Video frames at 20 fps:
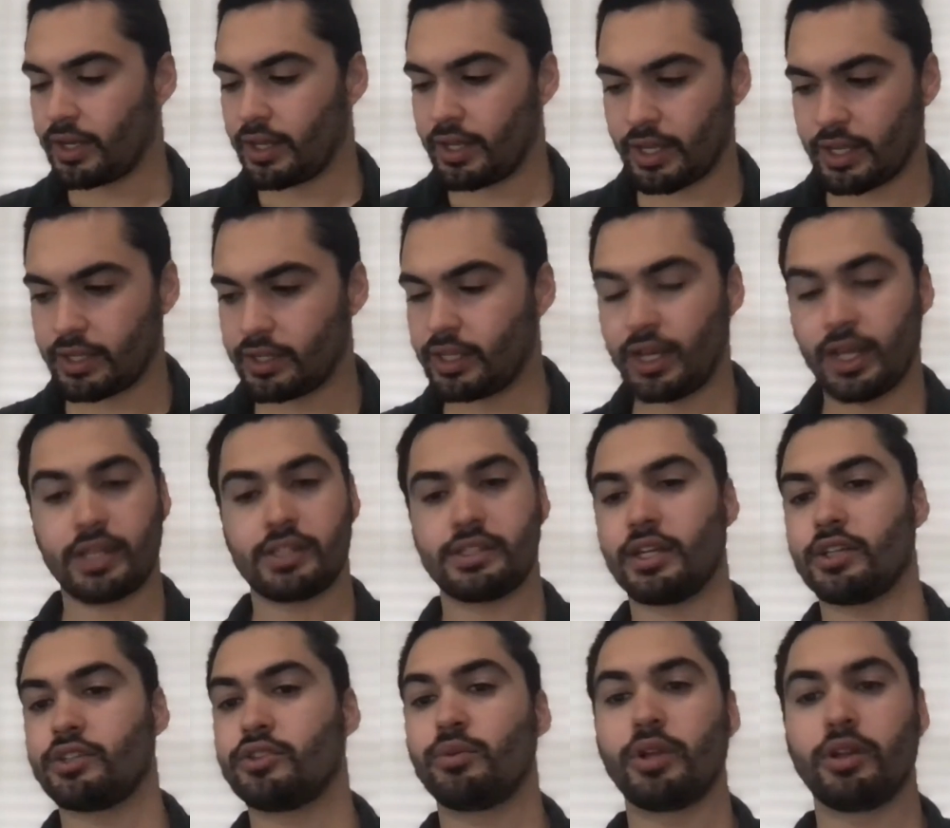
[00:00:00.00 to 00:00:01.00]
in the next
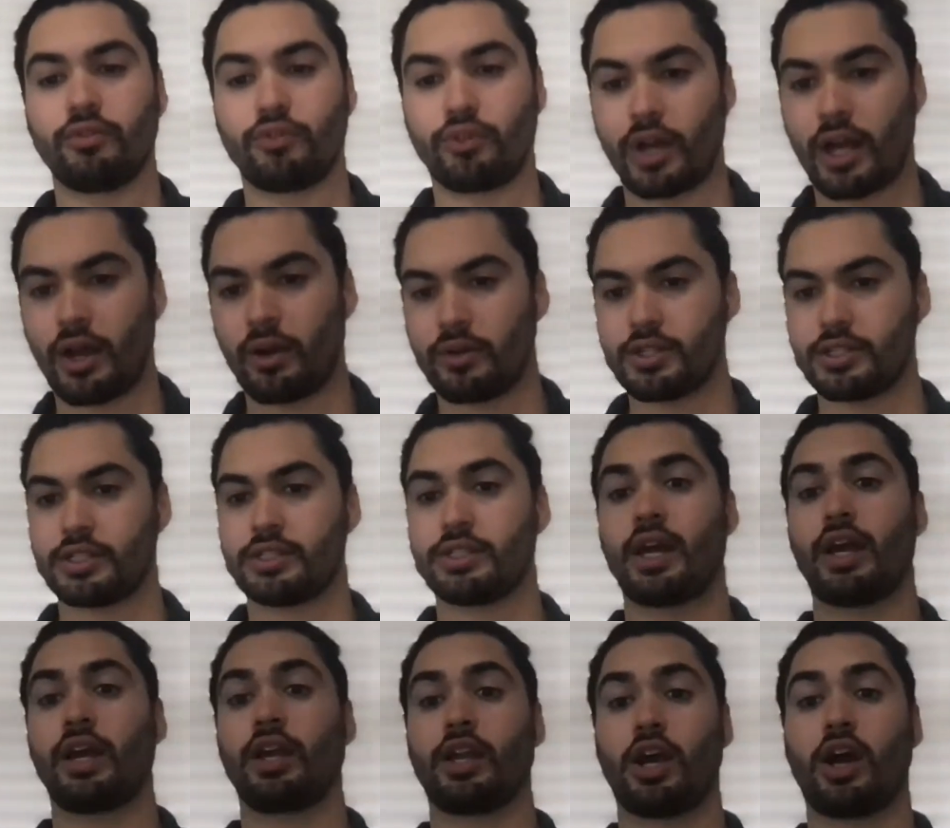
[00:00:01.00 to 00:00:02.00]
like 24 hours, as
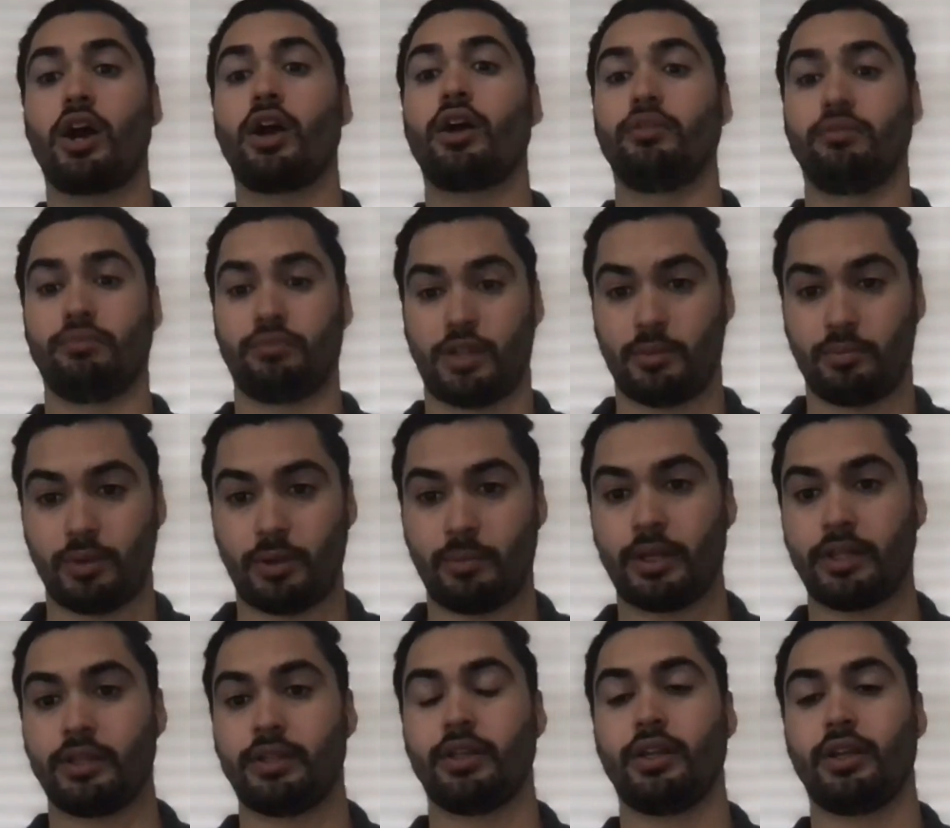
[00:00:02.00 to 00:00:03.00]
that got
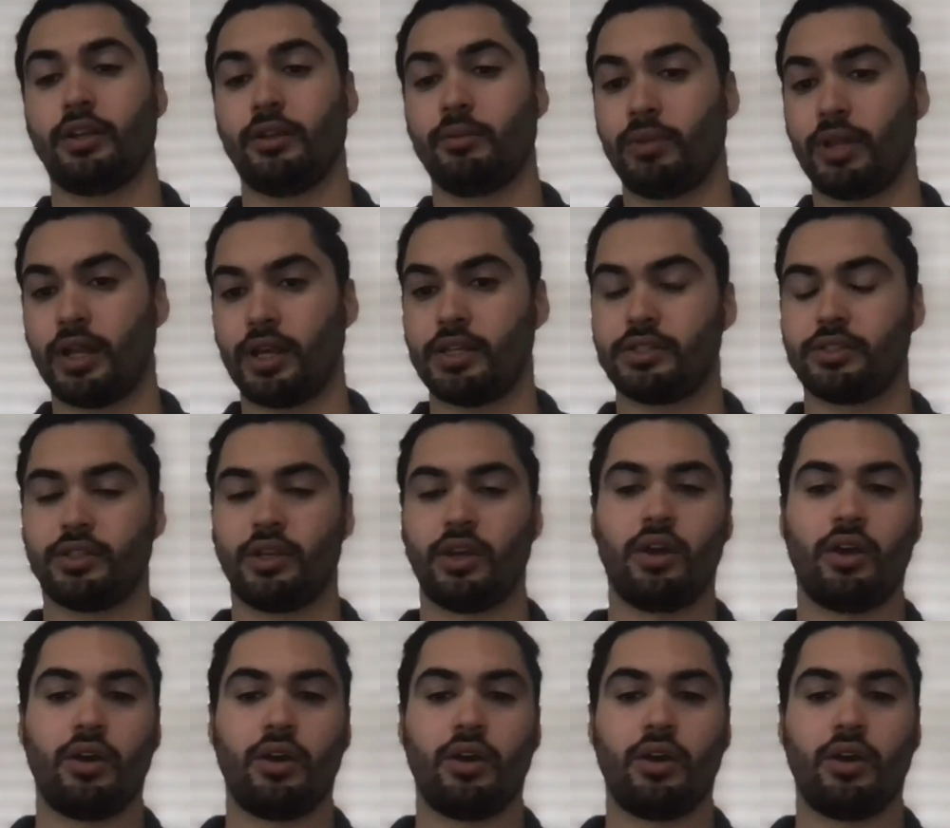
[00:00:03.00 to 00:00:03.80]
implemented and in place,